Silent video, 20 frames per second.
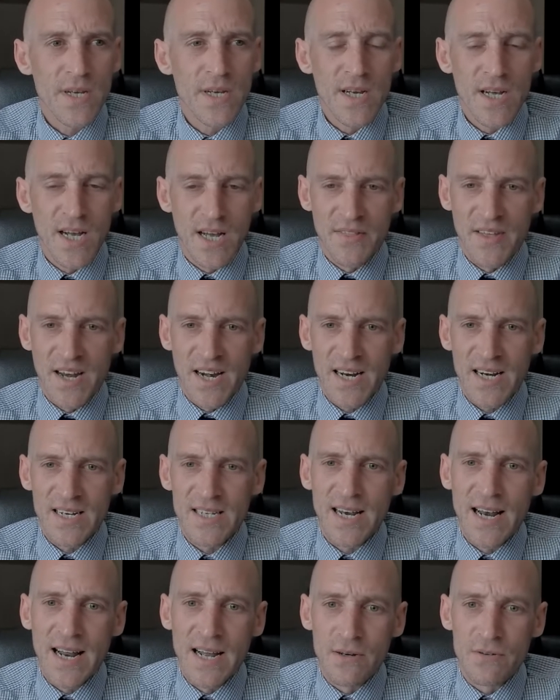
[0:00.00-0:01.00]
And that
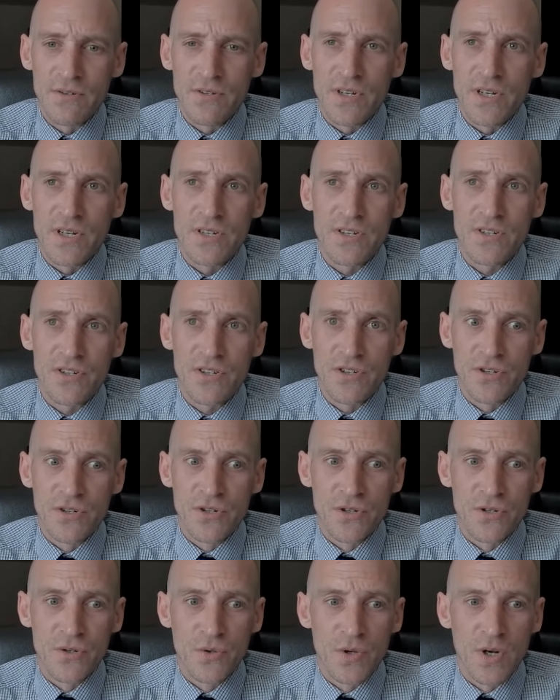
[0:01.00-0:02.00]
allows us
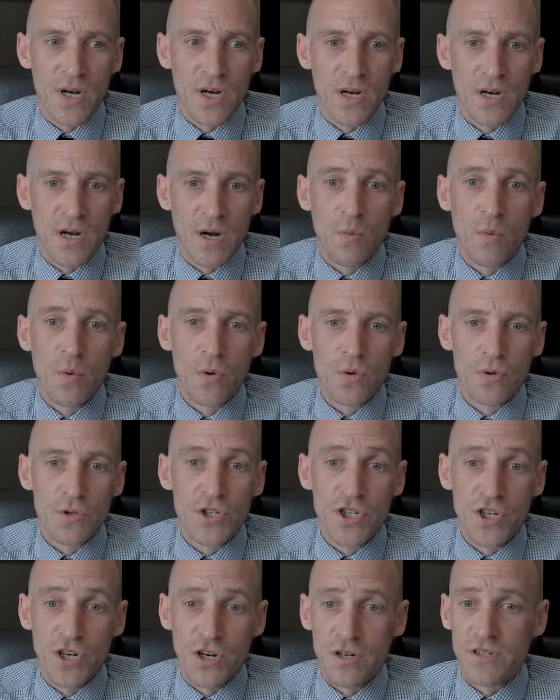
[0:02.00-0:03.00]
to award
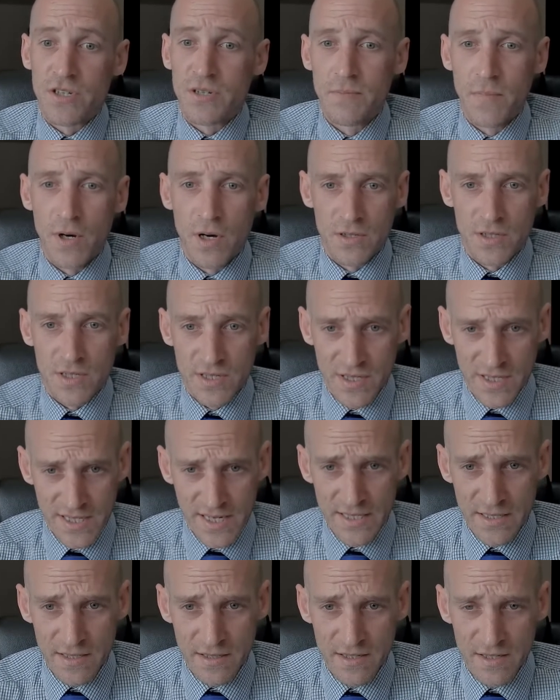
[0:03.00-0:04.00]
chartered marketer
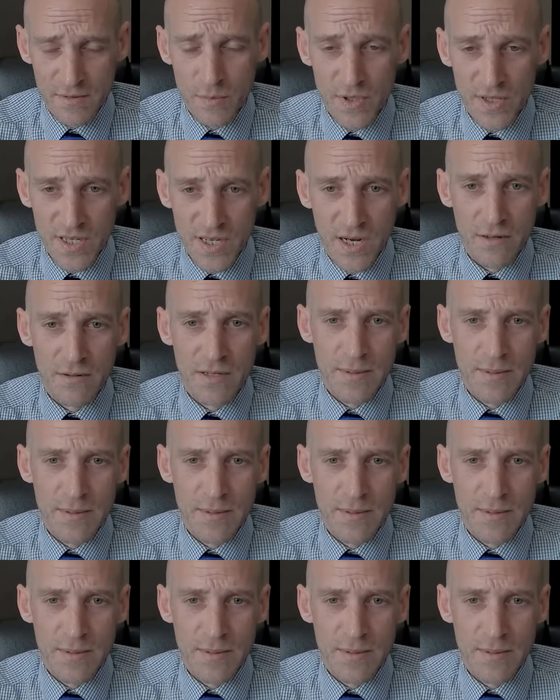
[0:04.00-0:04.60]
status. And we're the only